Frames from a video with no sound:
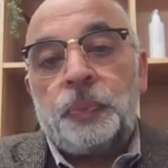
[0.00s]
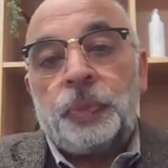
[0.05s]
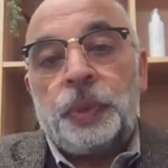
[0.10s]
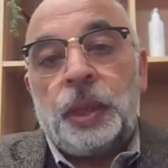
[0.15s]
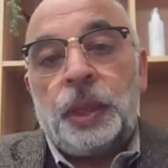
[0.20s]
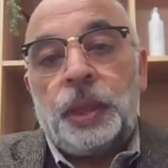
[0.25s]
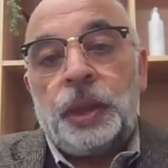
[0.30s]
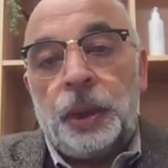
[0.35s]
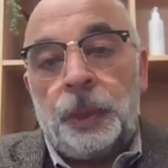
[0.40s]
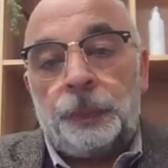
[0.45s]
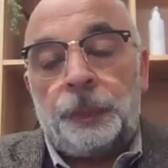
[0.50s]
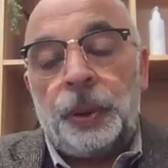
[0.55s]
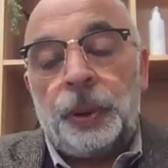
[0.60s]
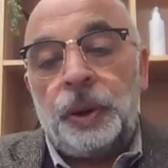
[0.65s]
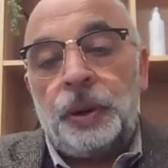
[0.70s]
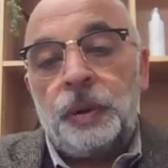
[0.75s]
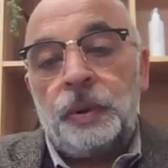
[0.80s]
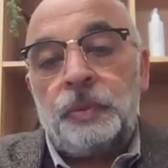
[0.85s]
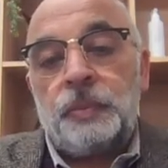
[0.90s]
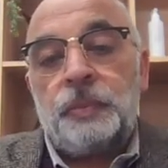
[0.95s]

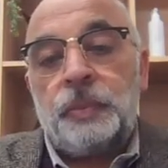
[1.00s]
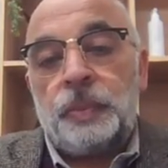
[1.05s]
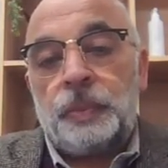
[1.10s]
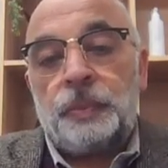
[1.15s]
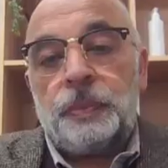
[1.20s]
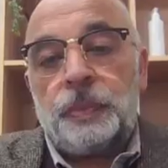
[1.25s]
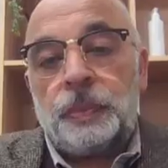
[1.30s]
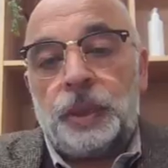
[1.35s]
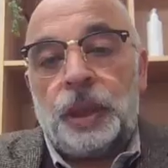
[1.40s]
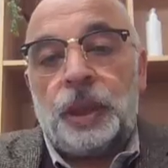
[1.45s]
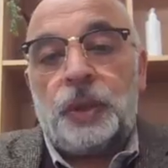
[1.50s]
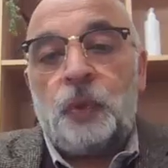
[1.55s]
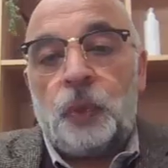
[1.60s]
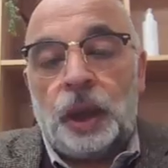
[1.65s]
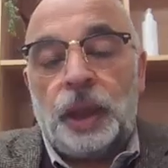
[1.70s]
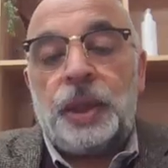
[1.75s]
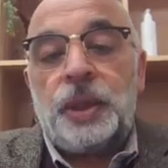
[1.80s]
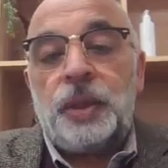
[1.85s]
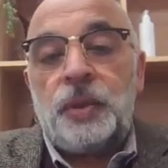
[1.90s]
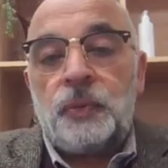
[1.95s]
Ripan, my
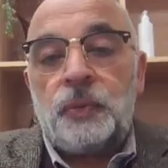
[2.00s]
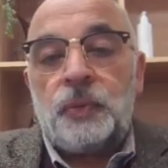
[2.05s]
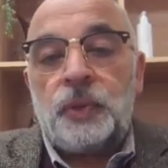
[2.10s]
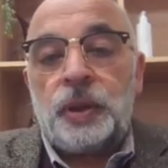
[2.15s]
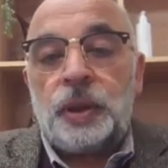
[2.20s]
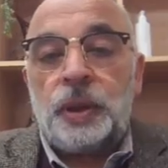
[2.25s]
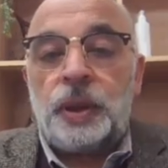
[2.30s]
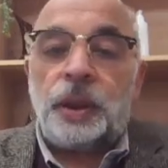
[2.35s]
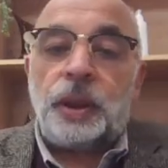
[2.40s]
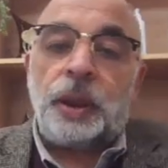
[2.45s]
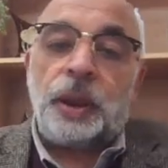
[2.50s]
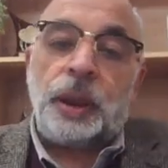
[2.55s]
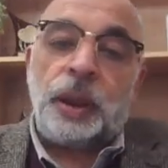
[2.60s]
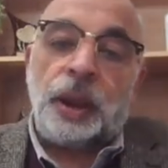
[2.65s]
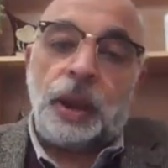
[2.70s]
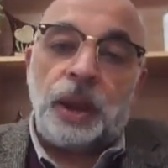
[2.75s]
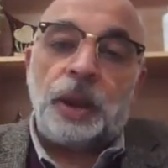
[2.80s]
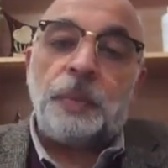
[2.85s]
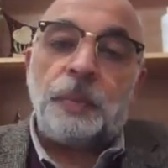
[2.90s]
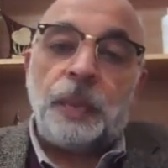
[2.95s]
wife,
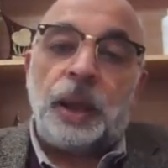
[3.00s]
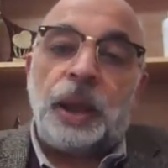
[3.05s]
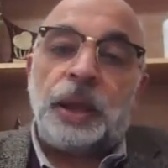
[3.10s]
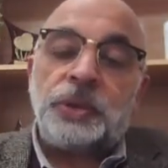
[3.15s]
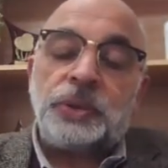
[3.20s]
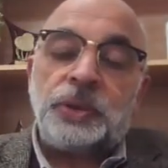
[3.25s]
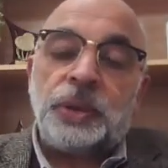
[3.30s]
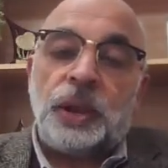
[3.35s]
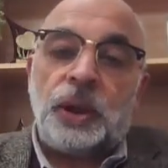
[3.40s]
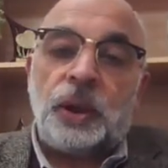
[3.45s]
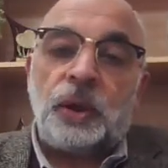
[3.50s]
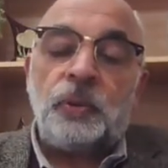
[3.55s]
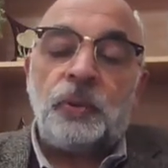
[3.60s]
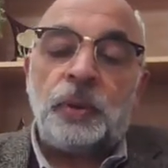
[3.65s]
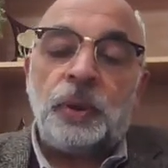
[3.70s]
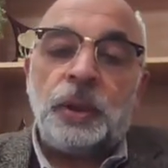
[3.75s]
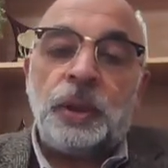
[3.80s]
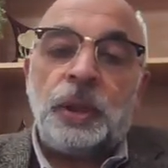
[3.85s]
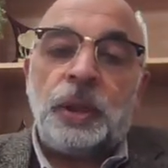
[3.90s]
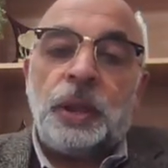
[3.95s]
and myself
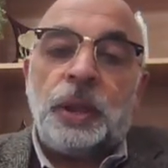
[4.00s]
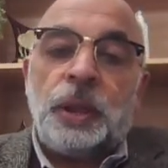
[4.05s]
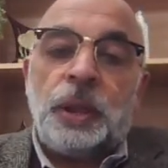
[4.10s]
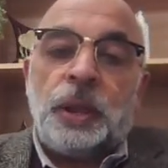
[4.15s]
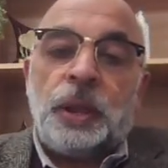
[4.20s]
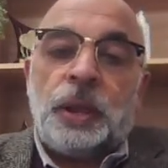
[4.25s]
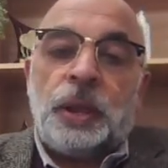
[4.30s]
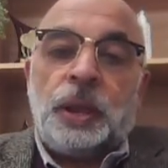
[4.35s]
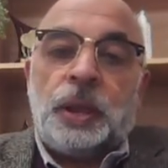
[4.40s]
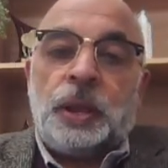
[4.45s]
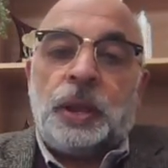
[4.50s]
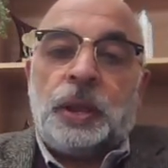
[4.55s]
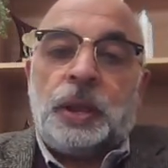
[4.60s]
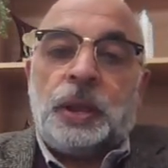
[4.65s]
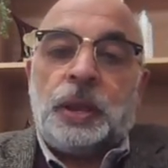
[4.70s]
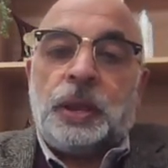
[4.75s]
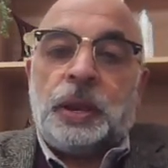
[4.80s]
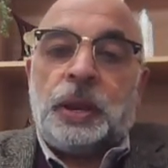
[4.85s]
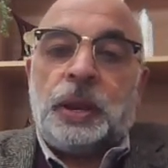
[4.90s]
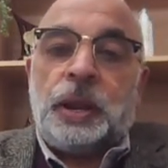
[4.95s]

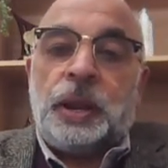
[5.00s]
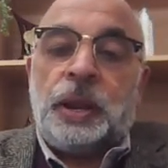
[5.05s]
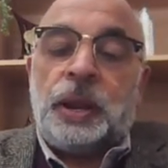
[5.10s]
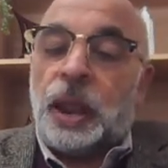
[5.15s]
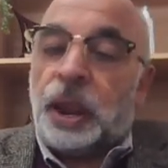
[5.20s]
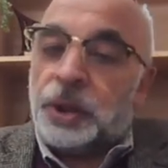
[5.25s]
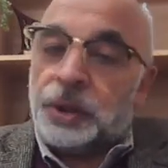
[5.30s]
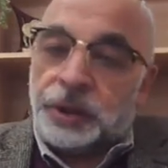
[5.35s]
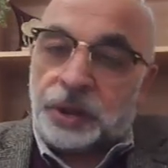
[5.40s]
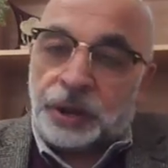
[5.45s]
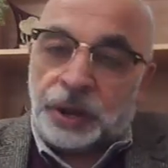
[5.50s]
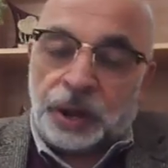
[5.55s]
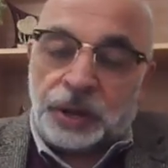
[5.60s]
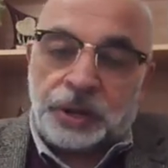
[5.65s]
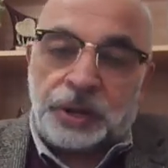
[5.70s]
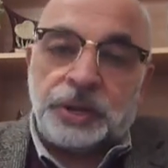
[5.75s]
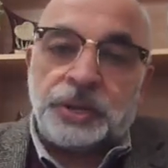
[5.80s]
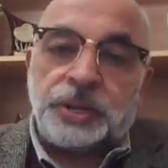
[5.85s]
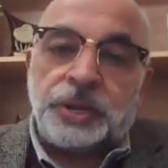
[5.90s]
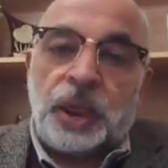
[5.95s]
in
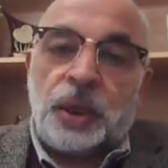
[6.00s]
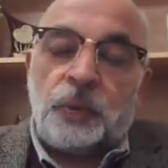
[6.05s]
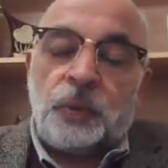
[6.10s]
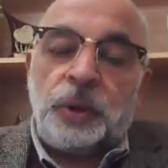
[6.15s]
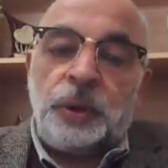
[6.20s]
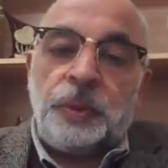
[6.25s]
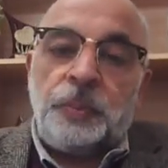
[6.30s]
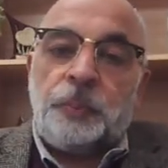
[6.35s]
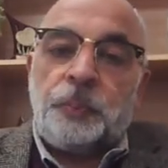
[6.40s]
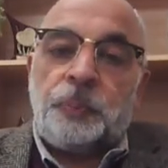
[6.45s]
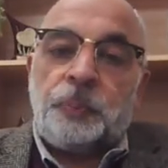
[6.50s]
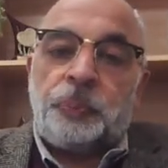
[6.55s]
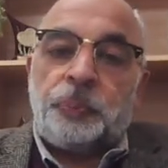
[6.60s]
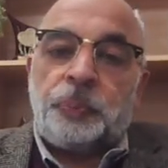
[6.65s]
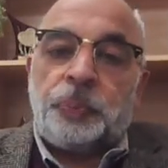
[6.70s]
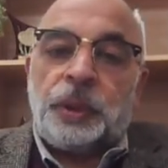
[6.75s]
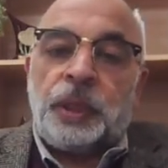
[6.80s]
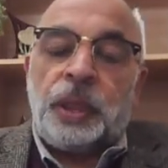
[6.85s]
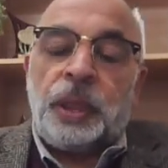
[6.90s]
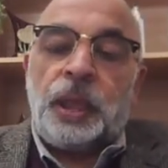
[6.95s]
1997.
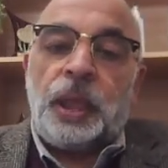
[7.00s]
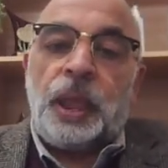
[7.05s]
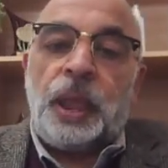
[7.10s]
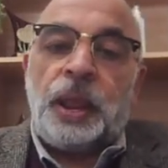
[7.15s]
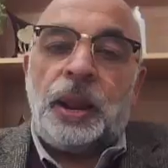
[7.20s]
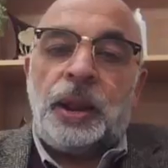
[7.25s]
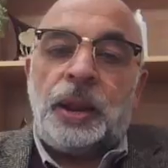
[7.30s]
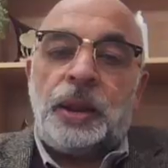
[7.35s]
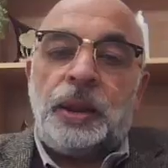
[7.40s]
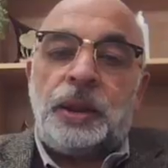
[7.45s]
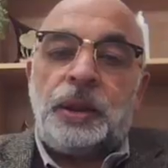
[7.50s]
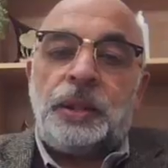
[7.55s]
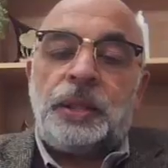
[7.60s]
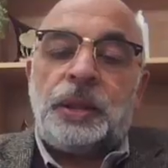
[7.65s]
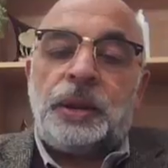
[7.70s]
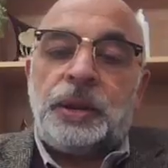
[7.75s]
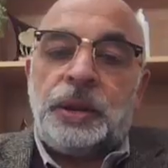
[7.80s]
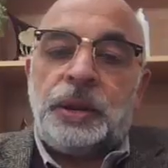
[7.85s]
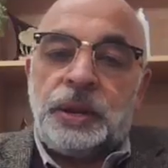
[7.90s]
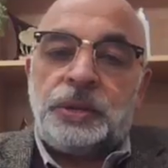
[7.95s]
And the
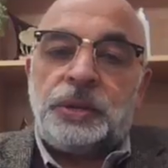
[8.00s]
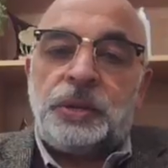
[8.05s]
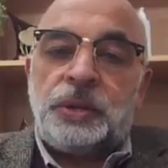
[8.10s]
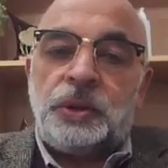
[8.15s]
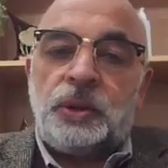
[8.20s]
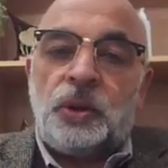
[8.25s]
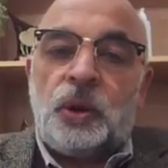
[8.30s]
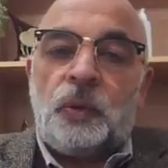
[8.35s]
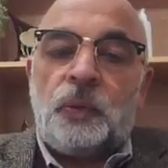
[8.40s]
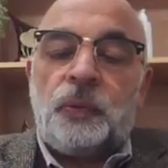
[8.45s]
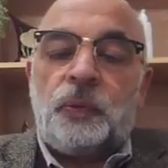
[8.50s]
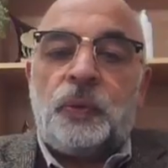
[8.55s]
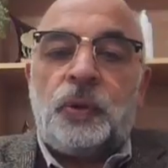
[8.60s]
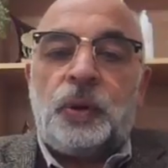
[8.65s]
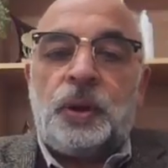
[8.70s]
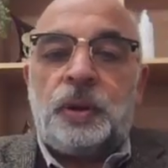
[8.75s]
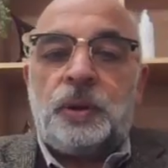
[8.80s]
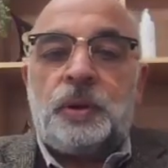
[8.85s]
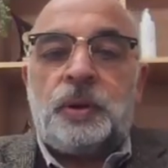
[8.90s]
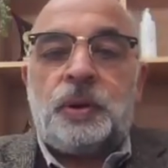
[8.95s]
reason of
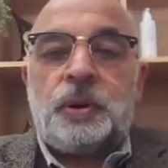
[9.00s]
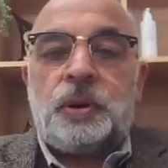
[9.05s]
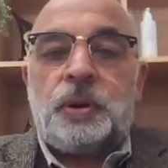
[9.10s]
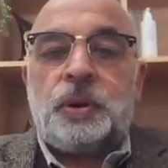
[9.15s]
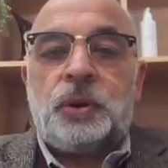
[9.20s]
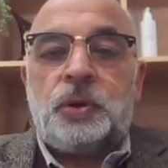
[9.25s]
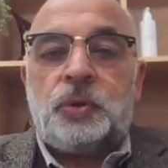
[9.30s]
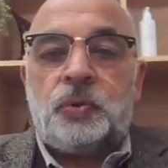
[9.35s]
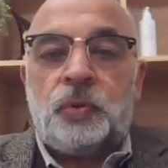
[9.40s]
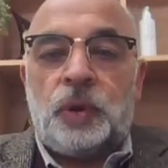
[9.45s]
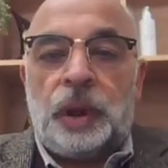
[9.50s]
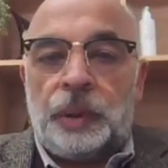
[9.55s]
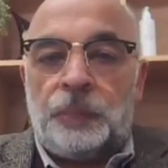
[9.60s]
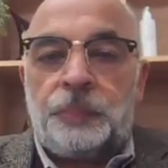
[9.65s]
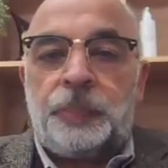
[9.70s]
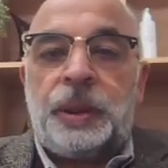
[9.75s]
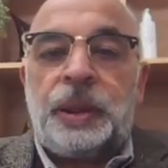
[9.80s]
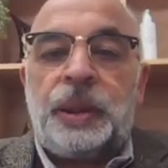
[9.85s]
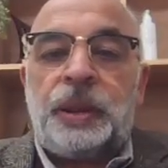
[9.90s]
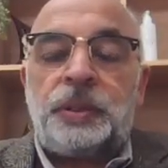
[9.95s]

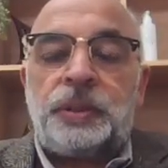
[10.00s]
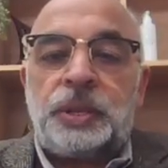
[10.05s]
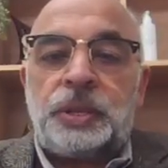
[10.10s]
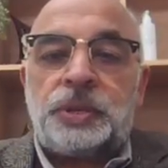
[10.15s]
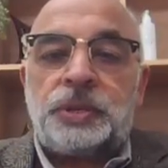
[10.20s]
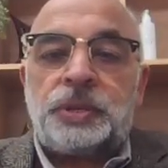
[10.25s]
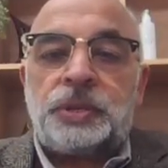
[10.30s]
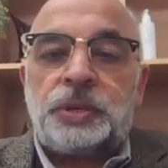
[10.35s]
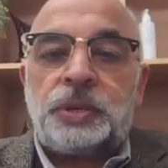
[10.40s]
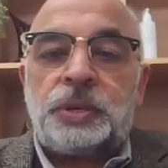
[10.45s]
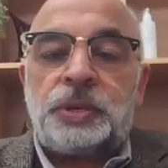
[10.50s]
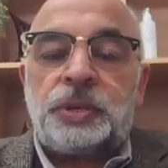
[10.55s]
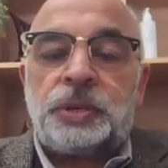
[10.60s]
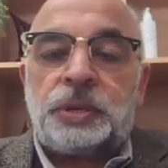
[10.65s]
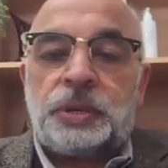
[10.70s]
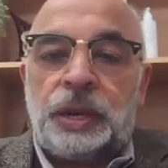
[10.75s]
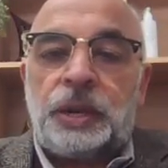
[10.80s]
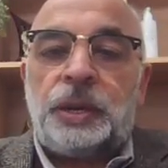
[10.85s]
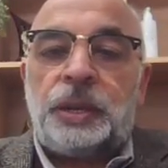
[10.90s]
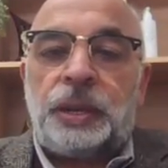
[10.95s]
developing this
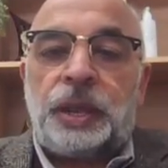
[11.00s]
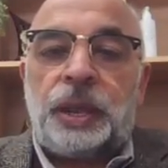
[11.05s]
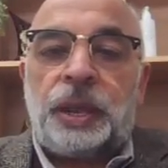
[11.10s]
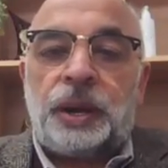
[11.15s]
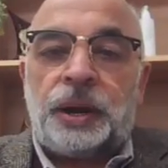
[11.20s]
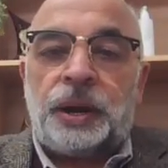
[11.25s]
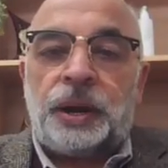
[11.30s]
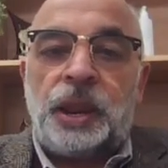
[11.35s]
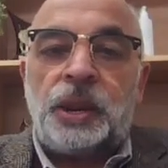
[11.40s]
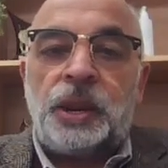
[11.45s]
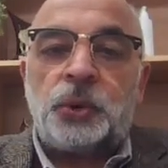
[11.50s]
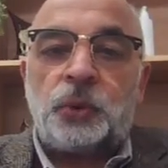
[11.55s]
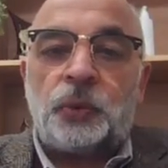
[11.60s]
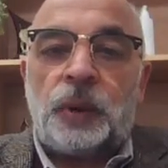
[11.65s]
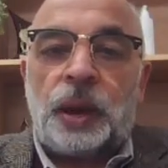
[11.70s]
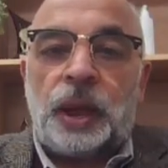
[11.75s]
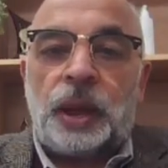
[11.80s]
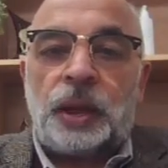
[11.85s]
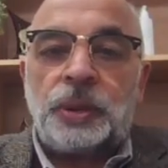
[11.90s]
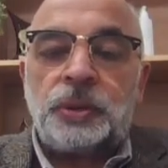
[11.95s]
skincare range
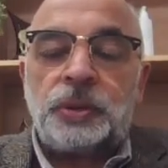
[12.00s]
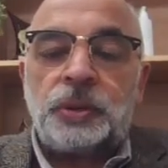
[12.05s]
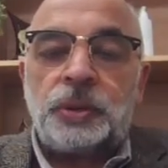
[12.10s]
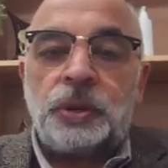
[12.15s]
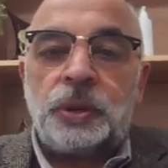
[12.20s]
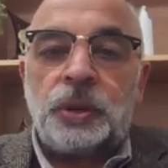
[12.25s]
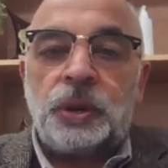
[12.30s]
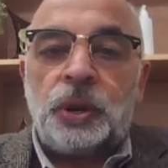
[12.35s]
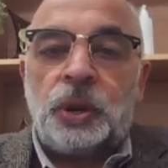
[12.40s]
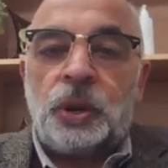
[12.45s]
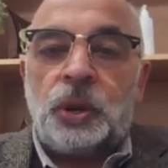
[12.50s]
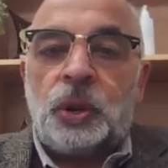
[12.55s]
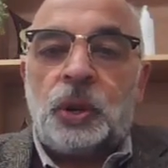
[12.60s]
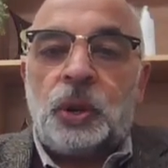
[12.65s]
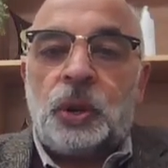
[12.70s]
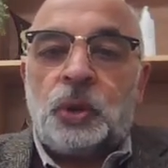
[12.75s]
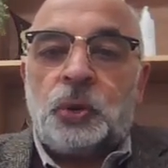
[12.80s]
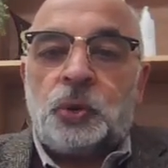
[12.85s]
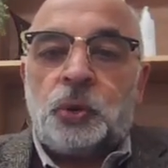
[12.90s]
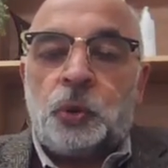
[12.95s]
was
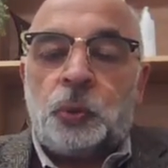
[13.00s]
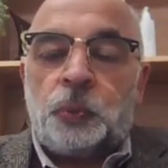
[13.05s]
to